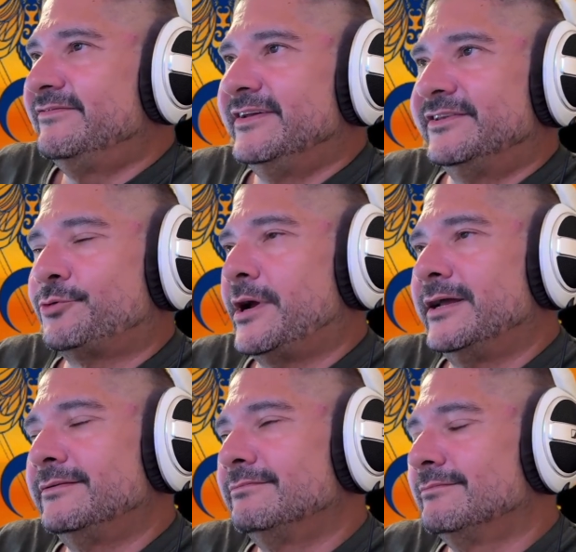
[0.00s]
fits
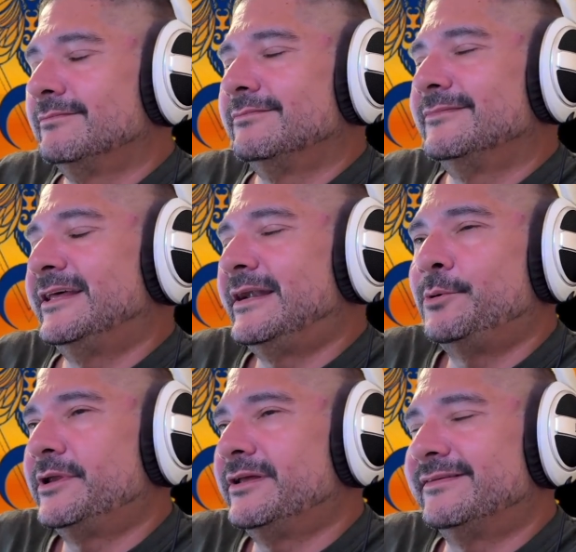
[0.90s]
right, then I
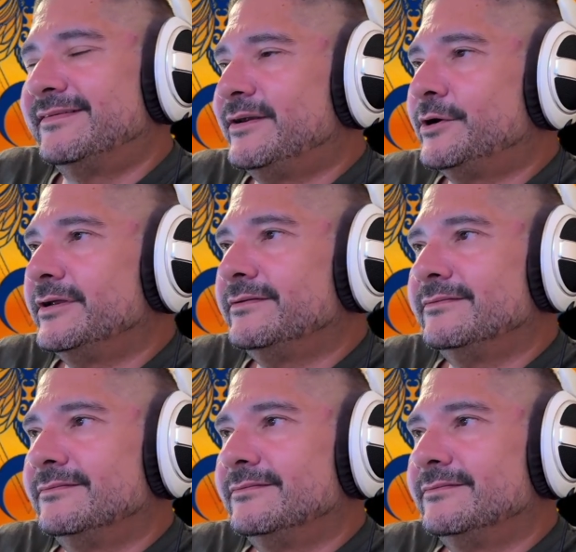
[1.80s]
would consider it.